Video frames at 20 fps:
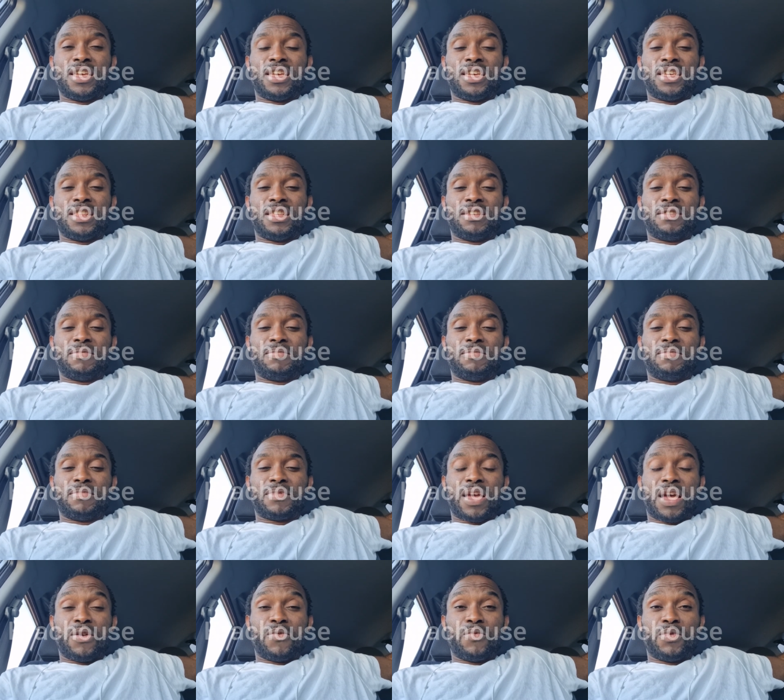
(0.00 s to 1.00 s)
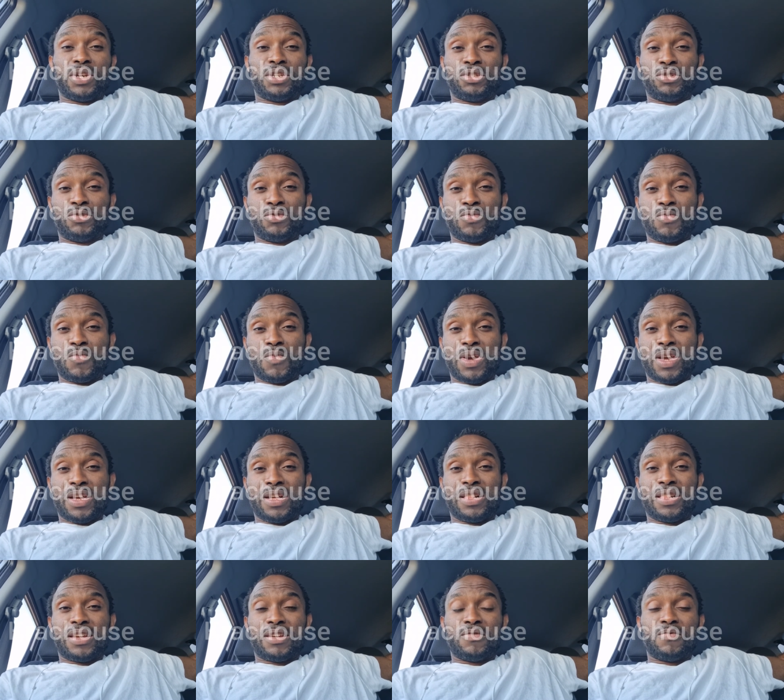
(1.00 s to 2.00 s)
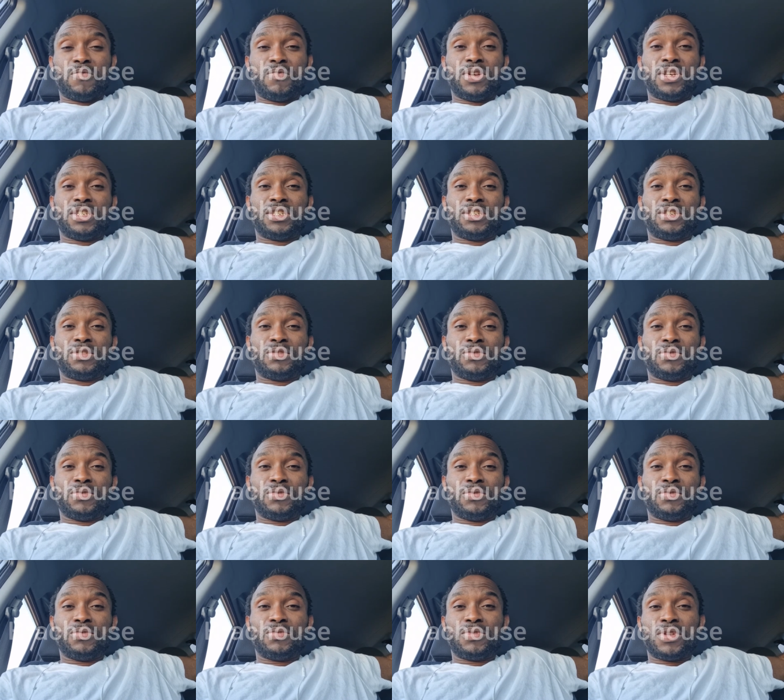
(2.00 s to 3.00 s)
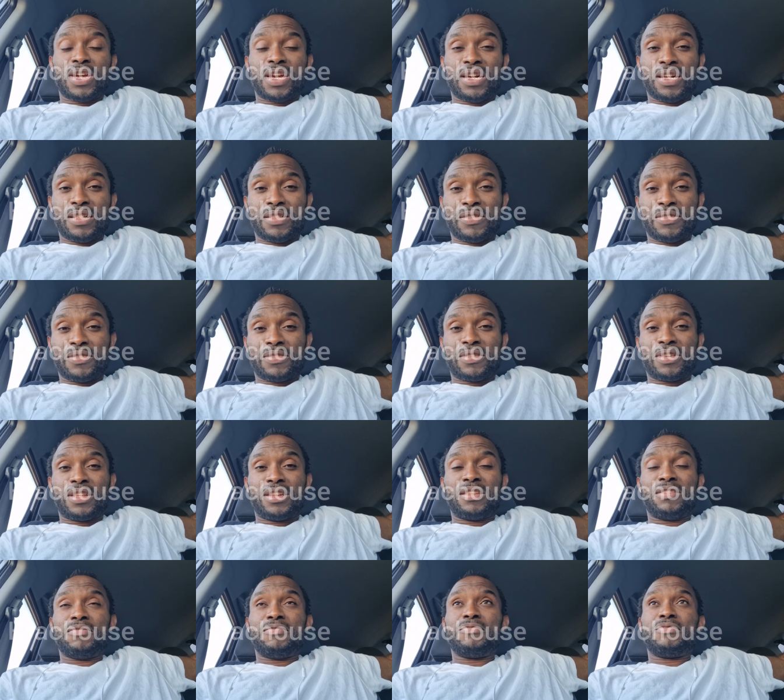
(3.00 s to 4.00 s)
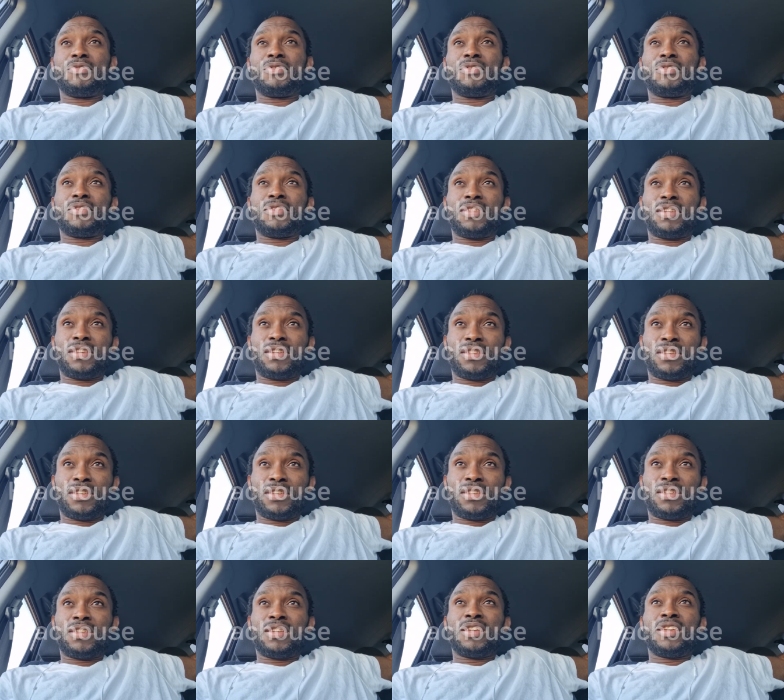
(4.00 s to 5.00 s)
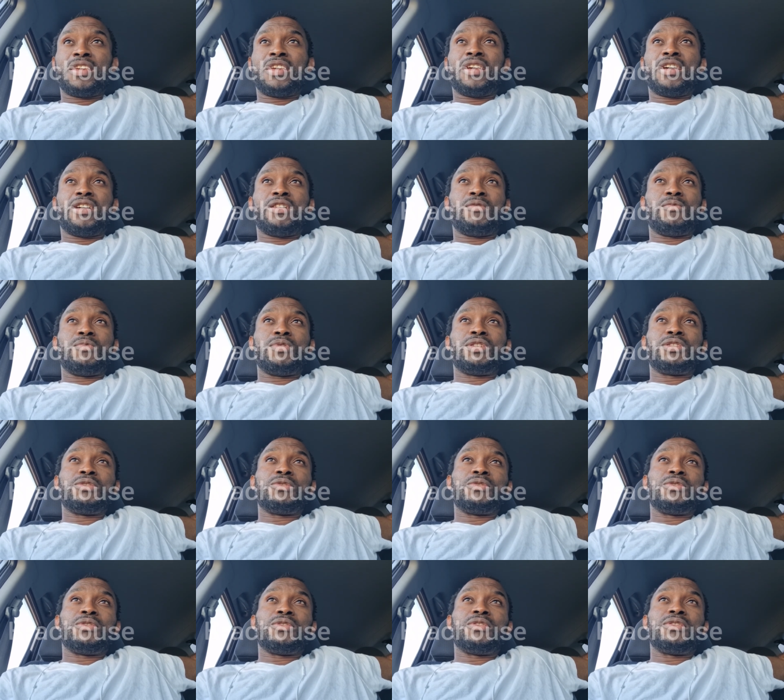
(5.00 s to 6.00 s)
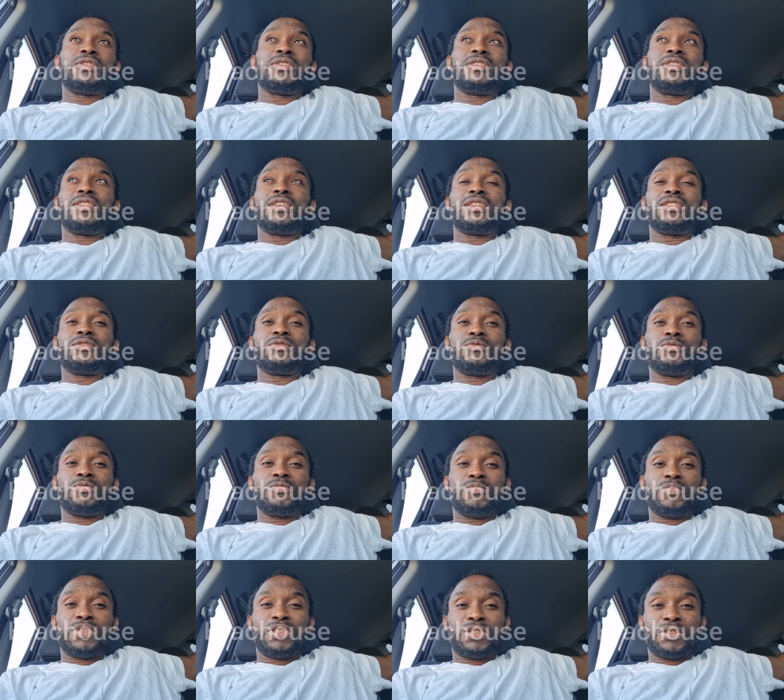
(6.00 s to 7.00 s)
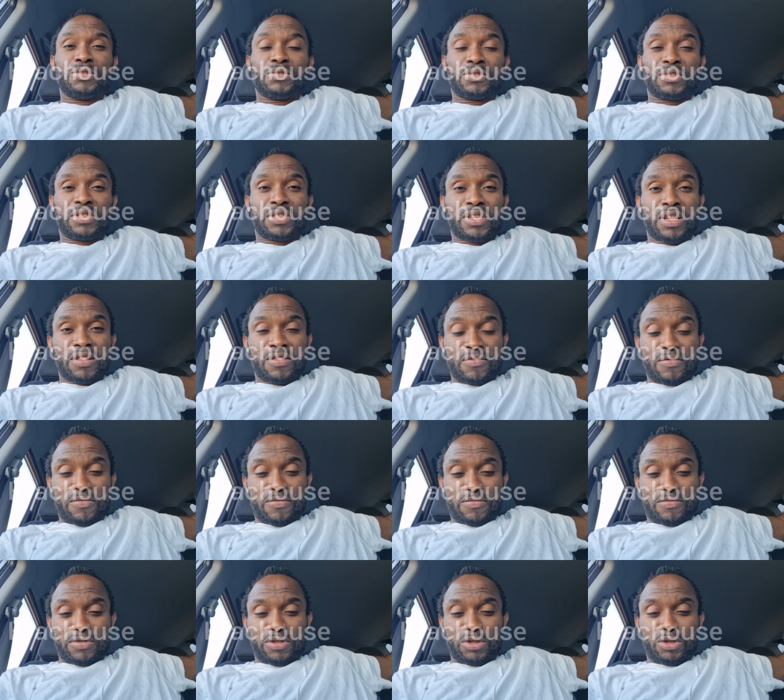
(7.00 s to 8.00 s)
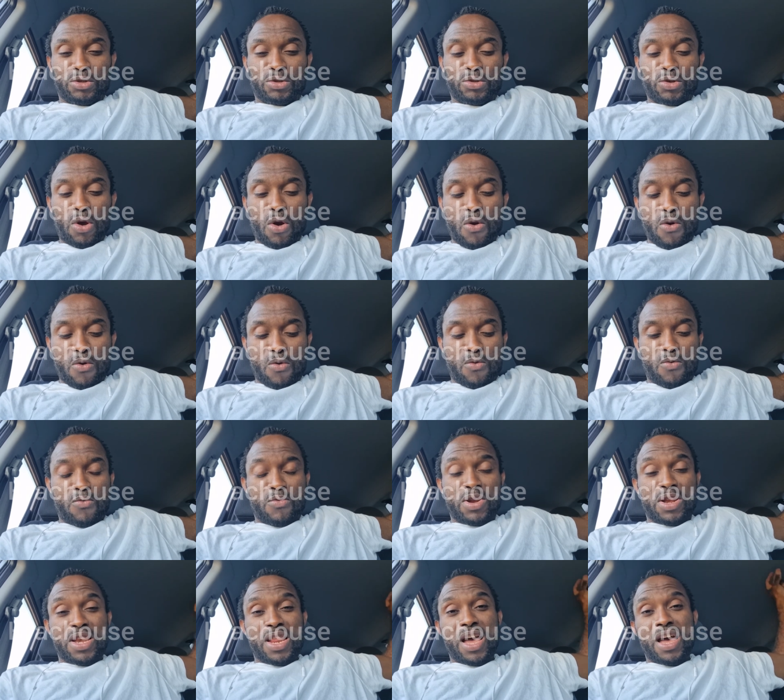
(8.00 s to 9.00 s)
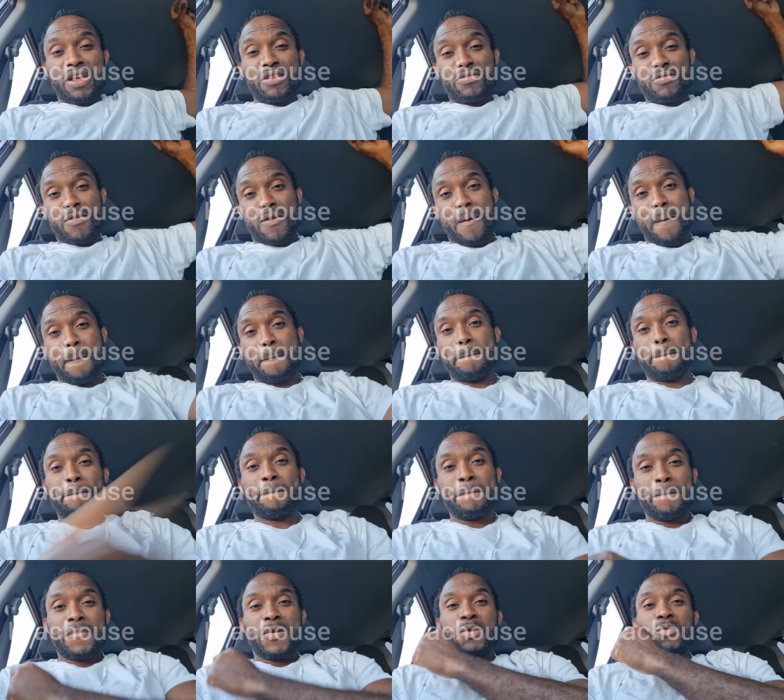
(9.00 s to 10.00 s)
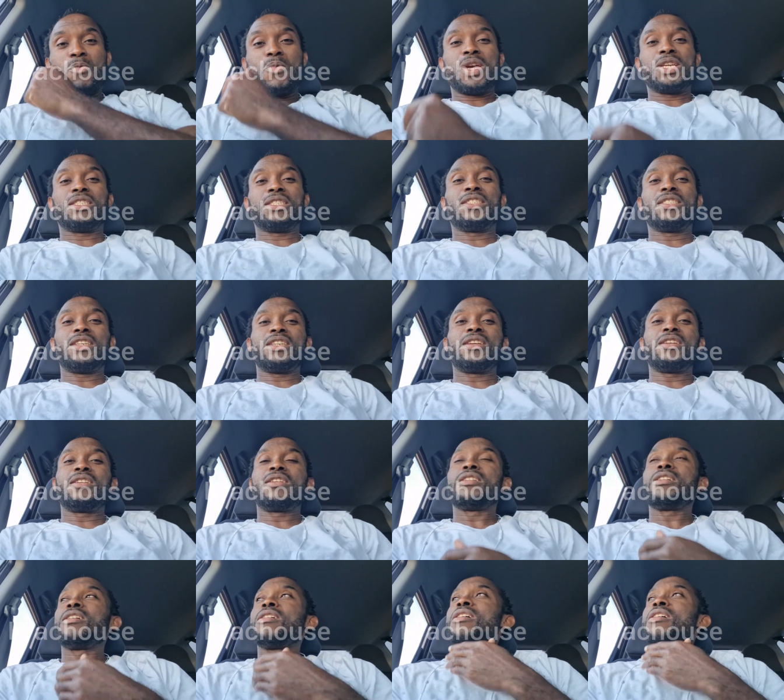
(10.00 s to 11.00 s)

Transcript: and um, I wish you well. I wish you good health and everything. I wish you all the things you wish yourself. So, without wasting